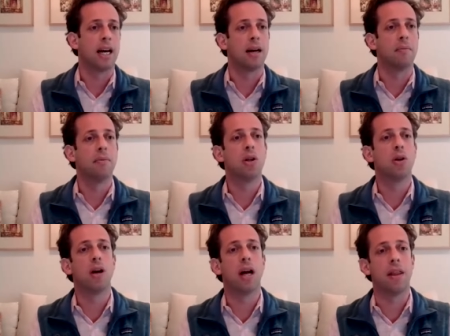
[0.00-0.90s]

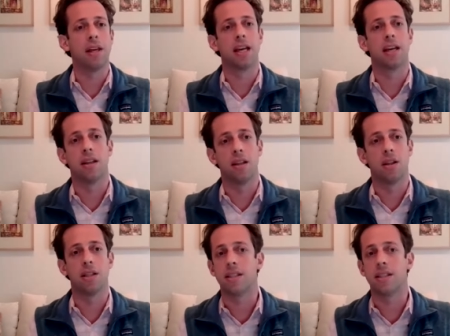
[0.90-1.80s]
I think
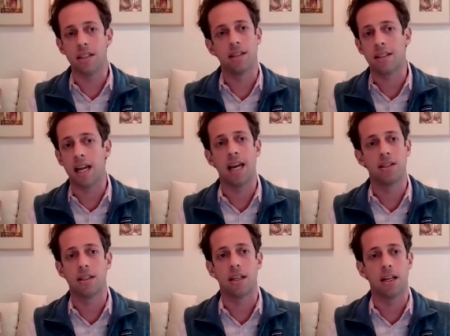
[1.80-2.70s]
the
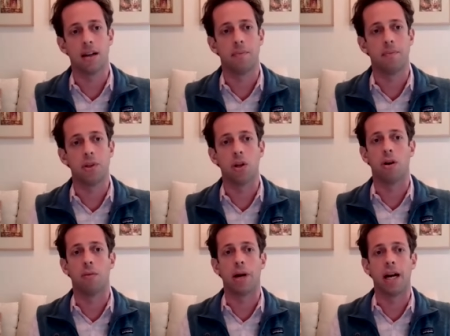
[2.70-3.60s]
states,
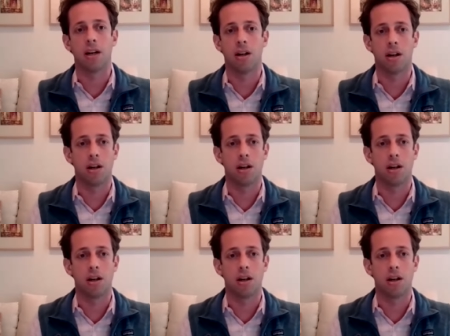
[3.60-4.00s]
are by and